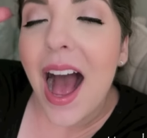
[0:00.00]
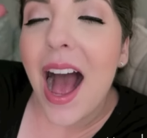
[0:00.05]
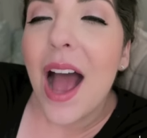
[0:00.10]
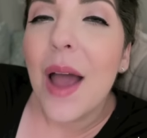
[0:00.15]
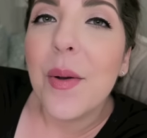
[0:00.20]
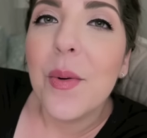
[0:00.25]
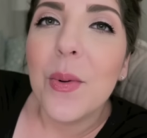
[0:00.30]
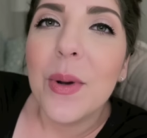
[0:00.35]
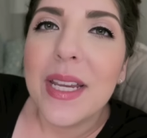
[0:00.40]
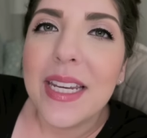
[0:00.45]

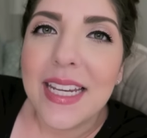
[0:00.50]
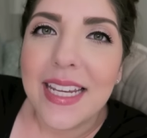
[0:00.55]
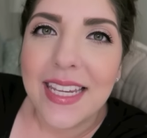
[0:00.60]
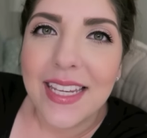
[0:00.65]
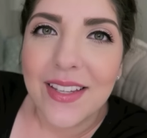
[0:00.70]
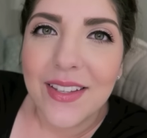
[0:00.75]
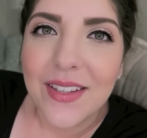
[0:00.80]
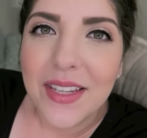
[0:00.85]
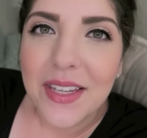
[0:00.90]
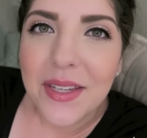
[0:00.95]
I'm going to
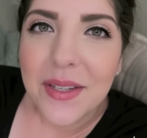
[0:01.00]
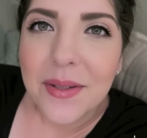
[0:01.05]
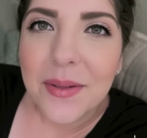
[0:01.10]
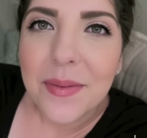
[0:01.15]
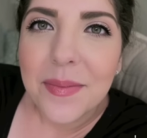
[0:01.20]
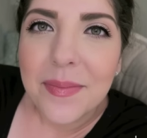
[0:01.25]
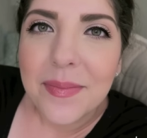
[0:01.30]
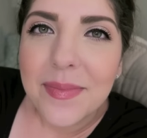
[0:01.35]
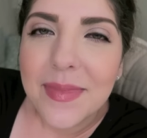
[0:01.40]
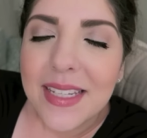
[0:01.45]
kill
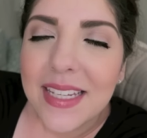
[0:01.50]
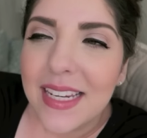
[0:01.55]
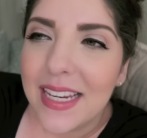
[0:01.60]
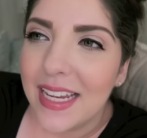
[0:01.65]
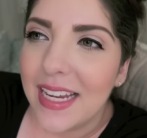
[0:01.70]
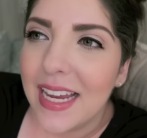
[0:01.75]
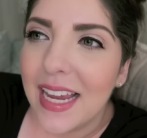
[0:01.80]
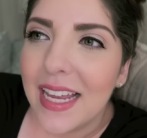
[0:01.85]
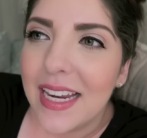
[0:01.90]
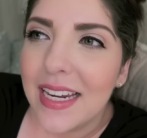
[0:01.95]
you to
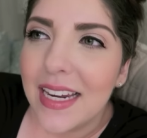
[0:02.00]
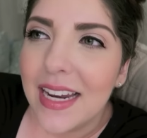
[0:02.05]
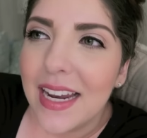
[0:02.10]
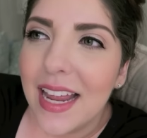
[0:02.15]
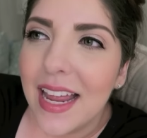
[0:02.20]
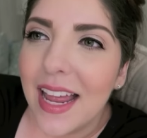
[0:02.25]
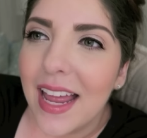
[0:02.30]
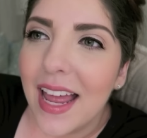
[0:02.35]
Negan,